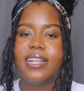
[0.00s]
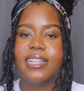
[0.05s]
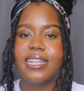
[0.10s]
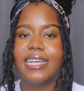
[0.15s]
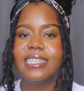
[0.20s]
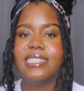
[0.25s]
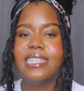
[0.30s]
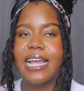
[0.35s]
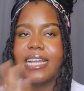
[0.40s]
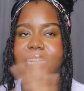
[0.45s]

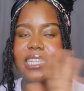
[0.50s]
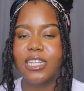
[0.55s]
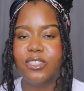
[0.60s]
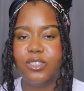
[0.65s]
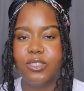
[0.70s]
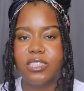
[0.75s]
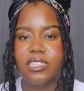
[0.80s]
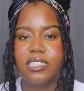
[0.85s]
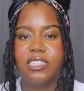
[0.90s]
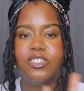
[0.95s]
That's like
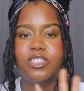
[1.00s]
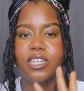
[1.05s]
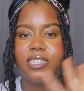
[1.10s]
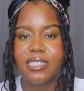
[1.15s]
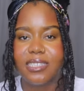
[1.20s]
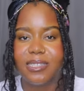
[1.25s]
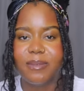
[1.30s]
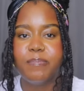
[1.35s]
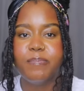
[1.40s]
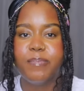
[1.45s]
literally
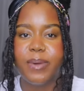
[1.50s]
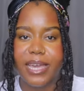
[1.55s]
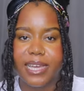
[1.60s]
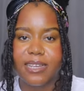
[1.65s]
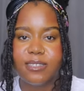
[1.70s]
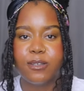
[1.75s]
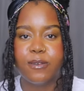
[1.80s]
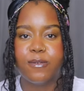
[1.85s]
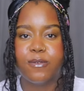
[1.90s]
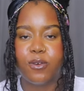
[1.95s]
just the
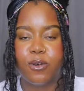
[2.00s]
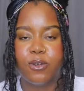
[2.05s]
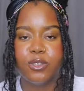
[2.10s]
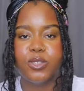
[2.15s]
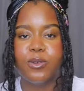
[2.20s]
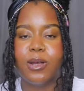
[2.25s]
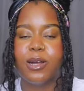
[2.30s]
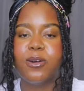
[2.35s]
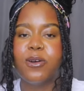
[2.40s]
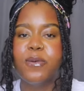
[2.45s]
base of
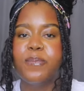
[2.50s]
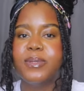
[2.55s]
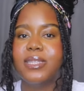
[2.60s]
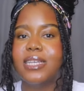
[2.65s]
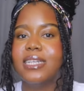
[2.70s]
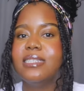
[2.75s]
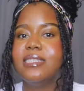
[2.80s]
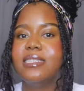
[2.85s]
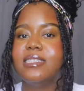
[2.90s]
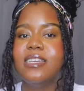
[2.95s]
cultural
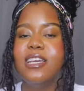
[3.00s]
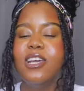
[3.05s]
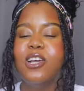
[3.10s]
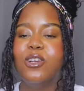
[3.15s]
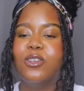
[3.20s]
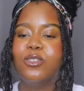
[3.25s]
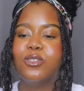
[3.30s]
competency.